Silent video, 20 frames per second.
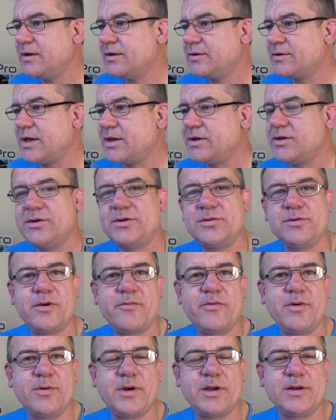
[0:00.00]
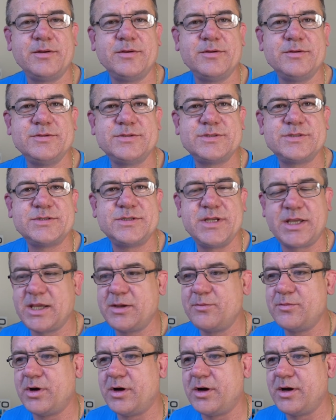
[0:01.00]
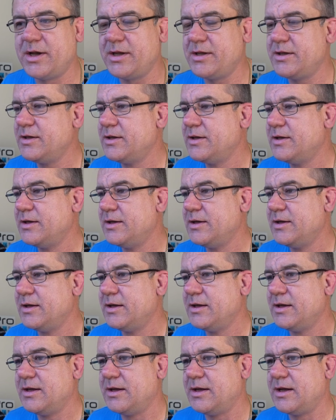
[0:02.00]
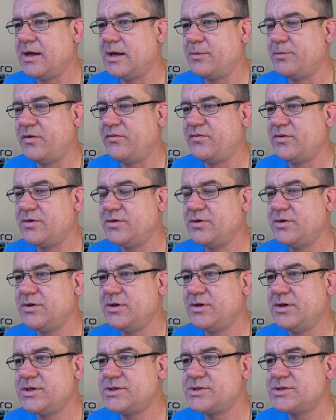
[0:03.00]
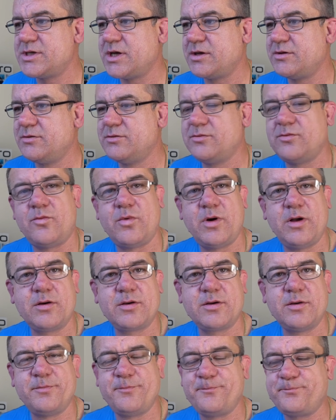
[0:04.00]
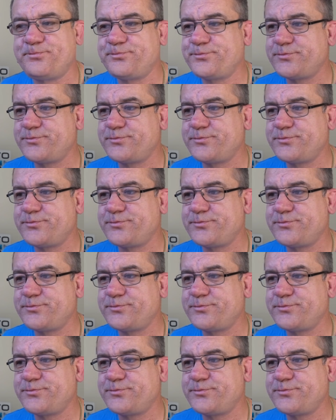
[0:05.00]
Thank you to everyone who's sticking by. If you're new to this channel, welcome.